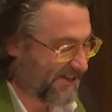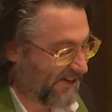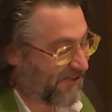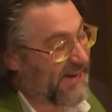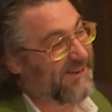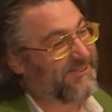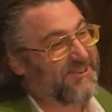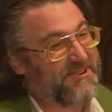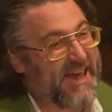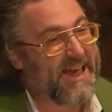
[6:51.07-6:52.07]
and I only had a
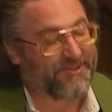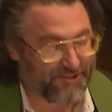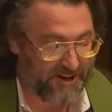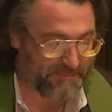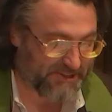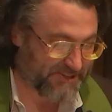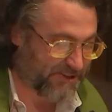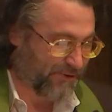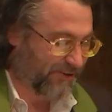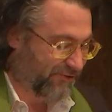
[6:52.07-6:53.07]
little cash on me,
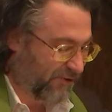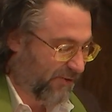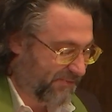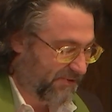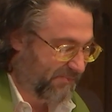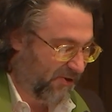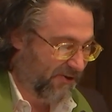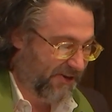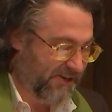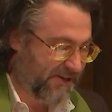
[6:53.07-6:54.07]
so I showed up to the
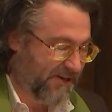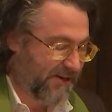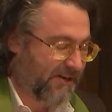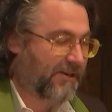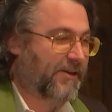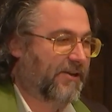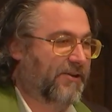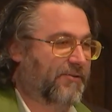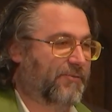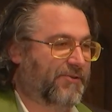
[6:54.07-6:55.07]
party
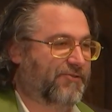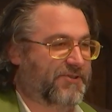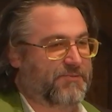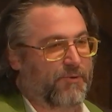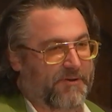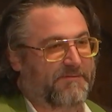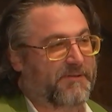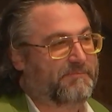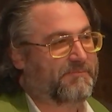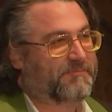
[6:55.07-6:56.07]
with just one of them.